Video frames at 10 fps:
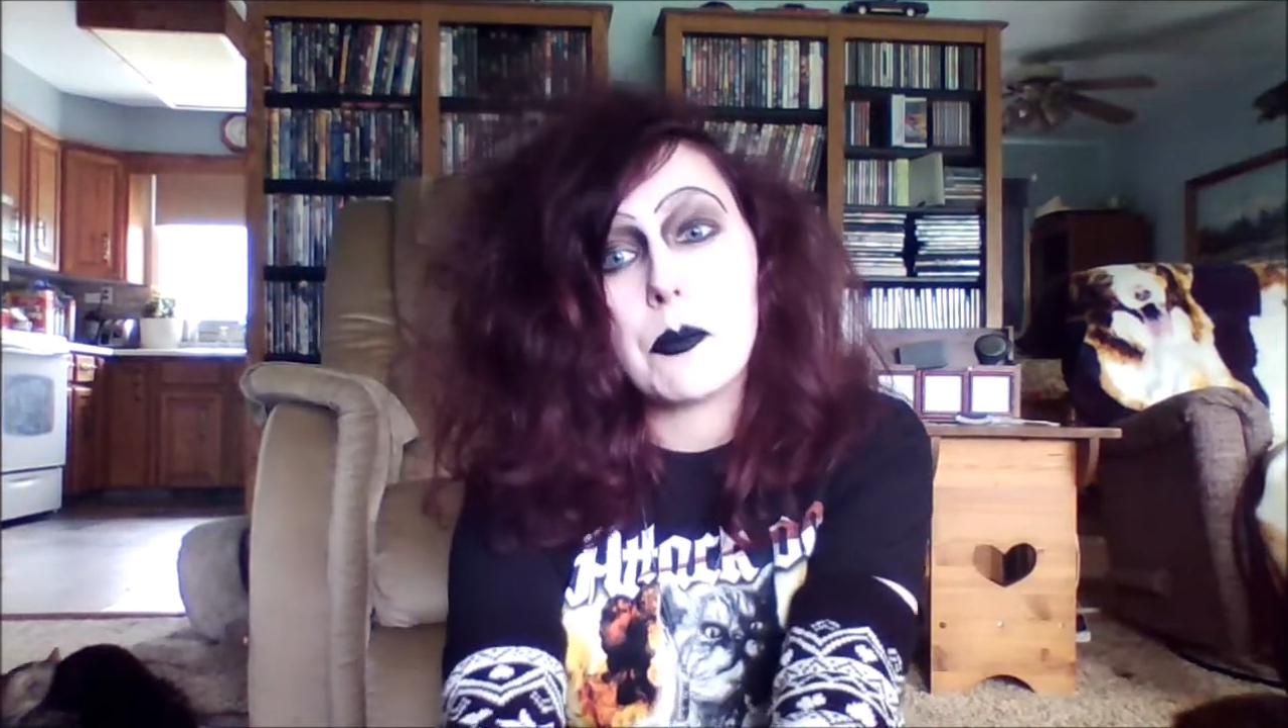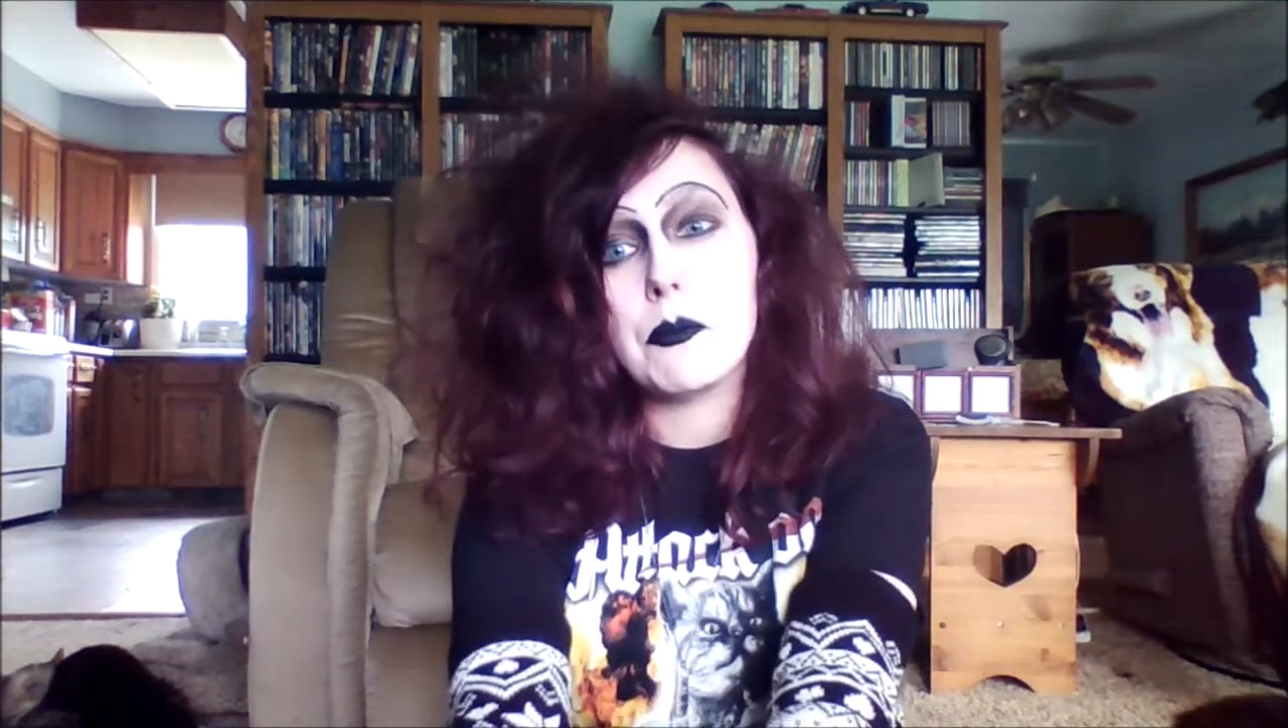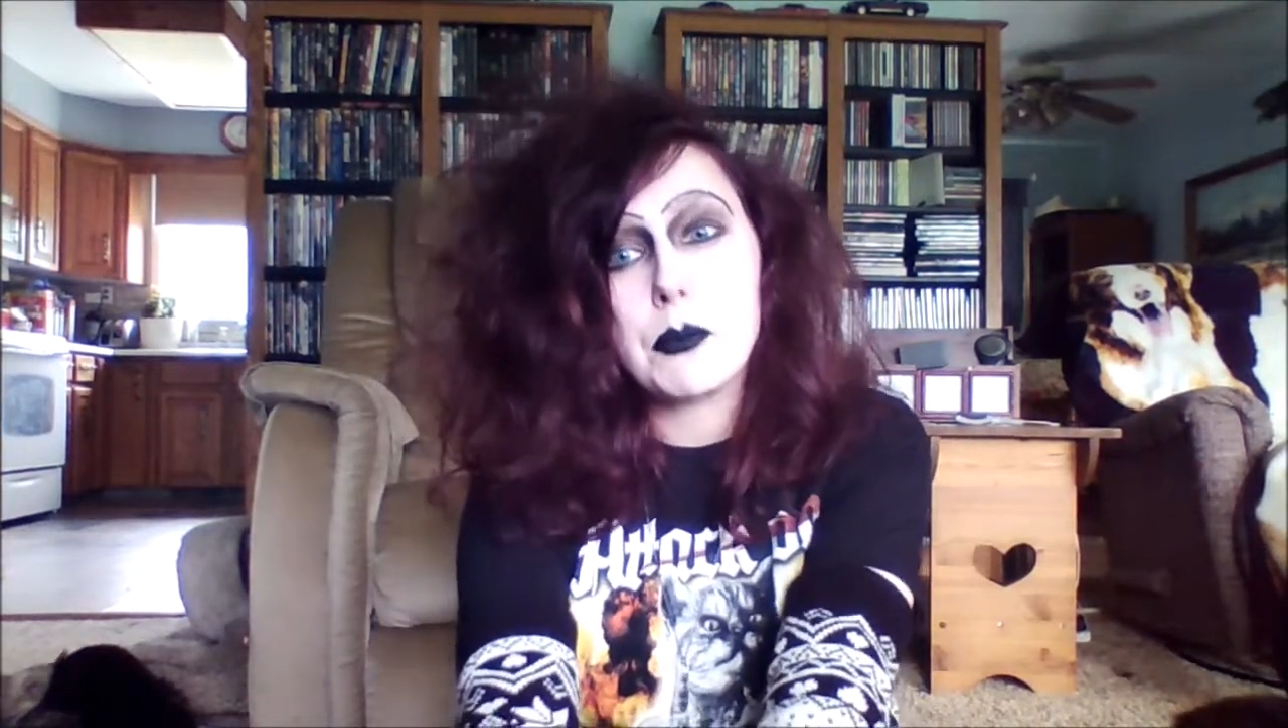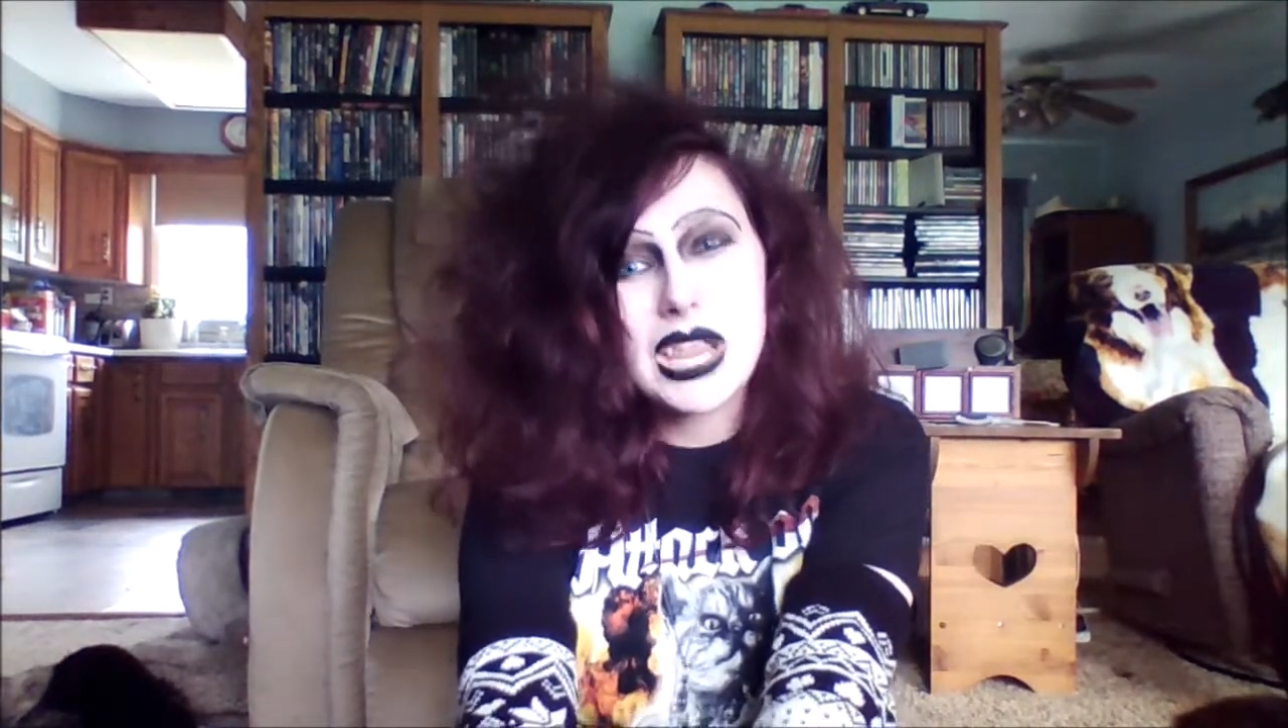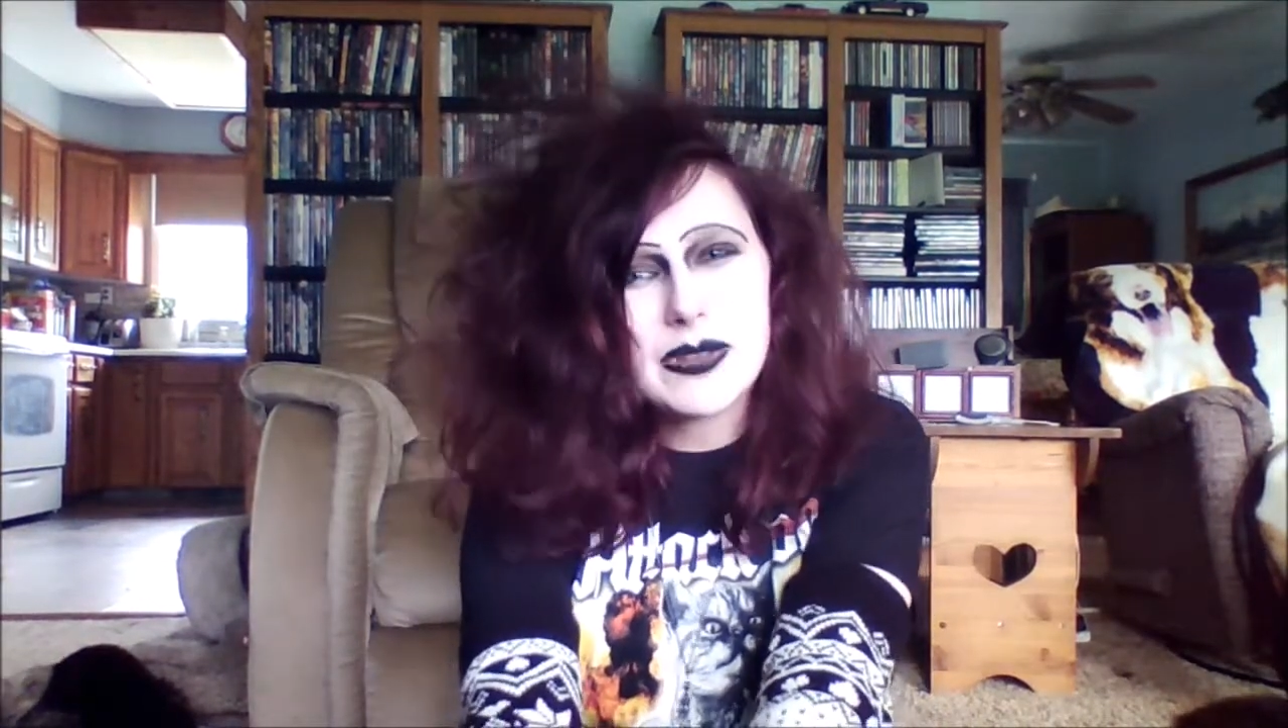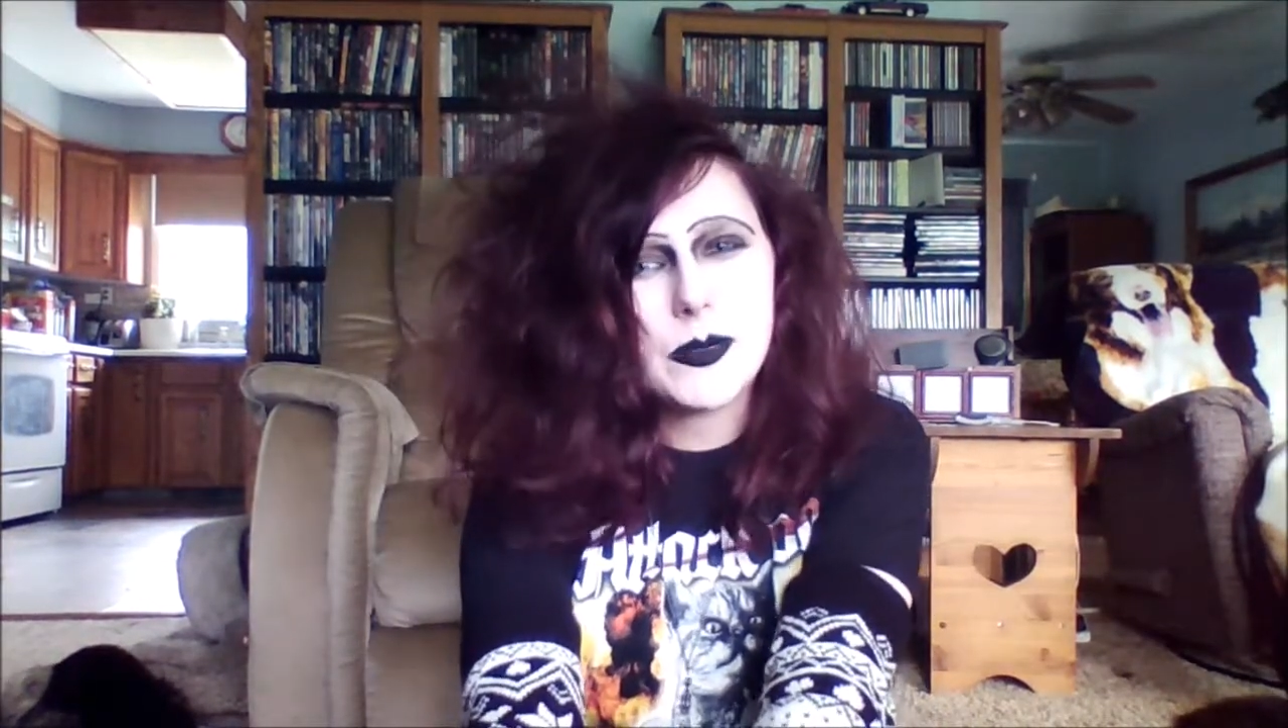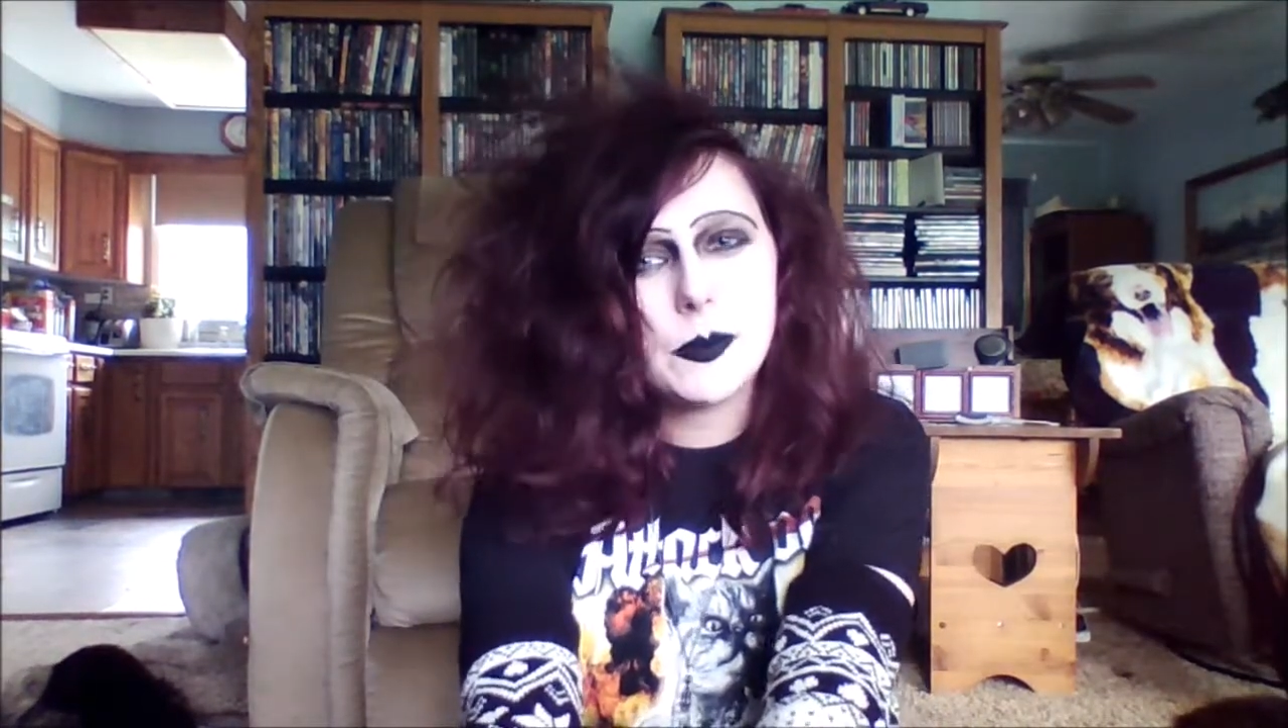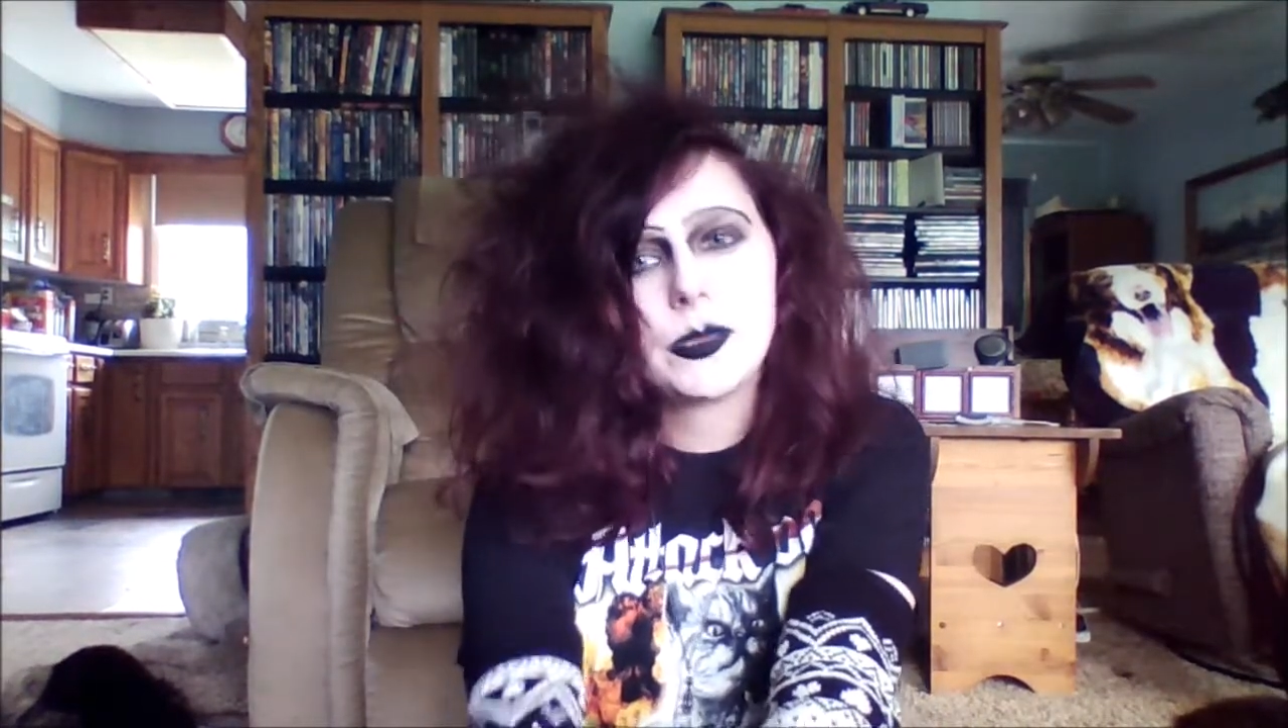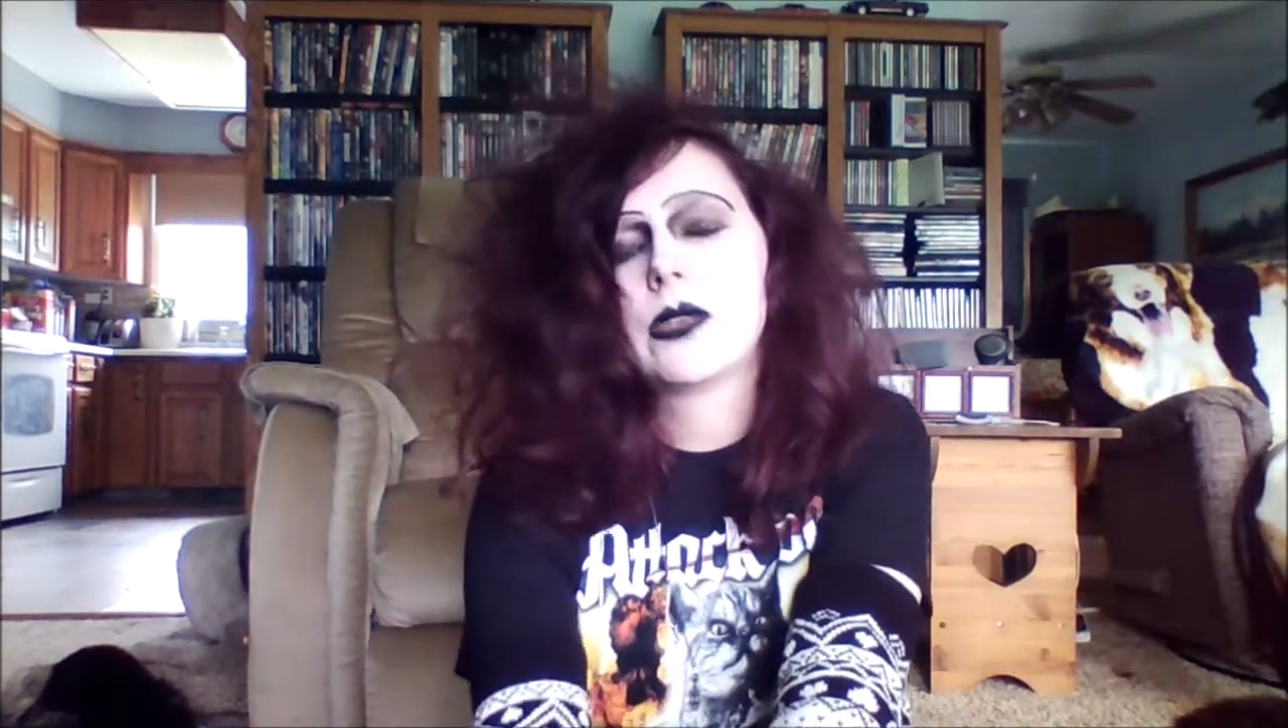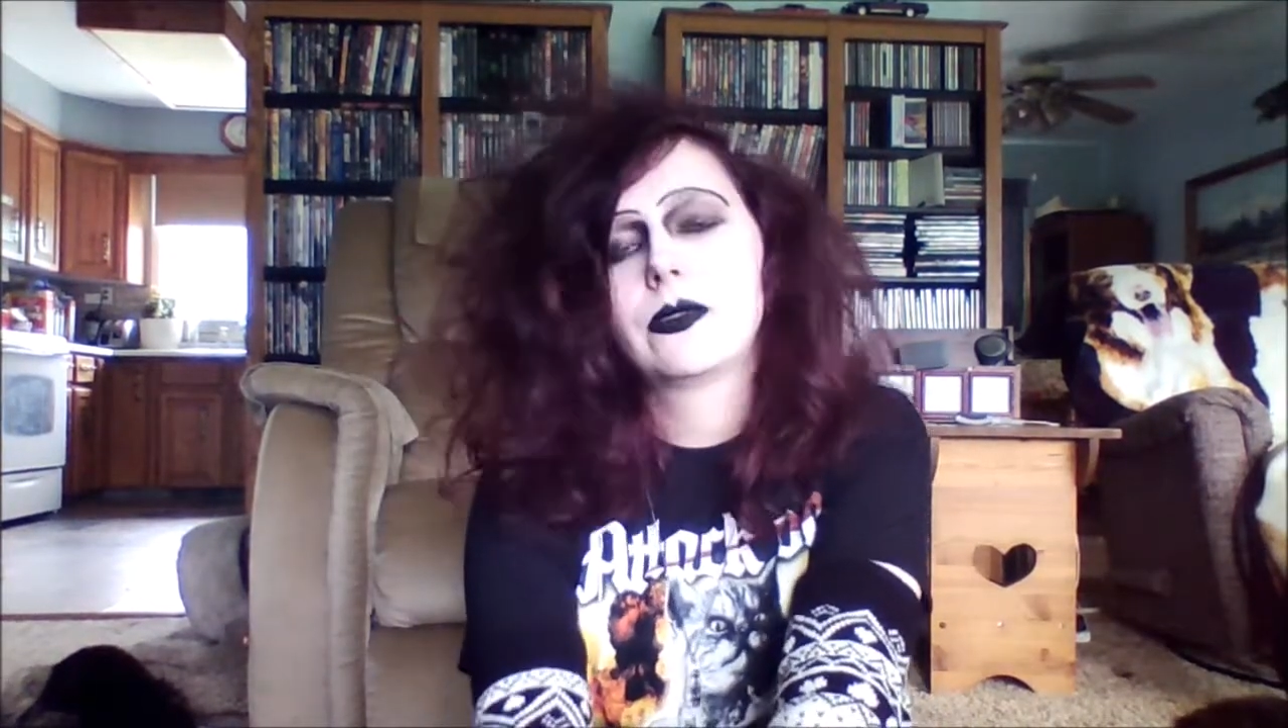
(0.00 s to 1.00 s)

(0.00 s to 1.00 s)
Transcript: minimum